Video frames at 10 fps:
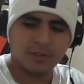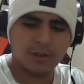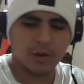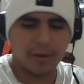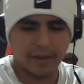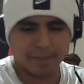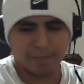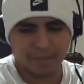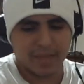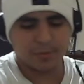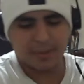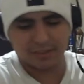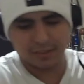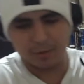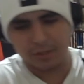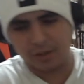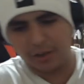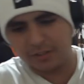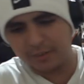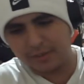You know, and that's basically what the
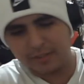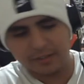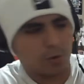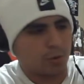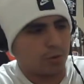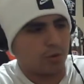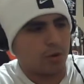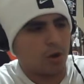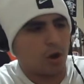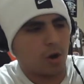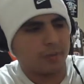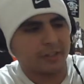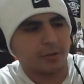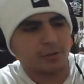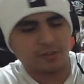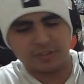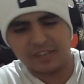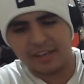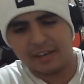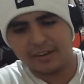concept of this whole "All My Heroes Are
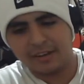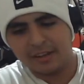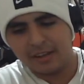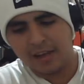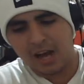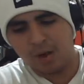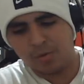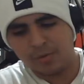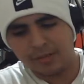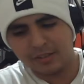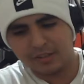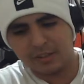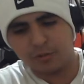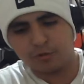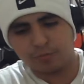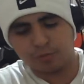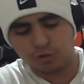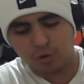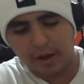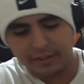Dead" album is he's
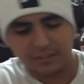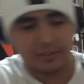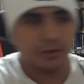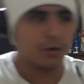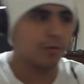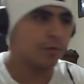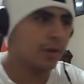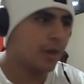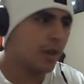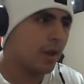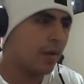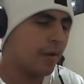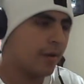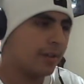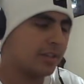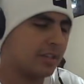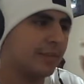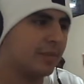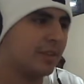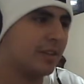trying to still
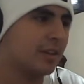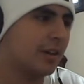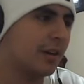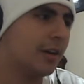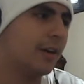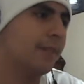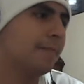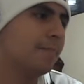keep the uh,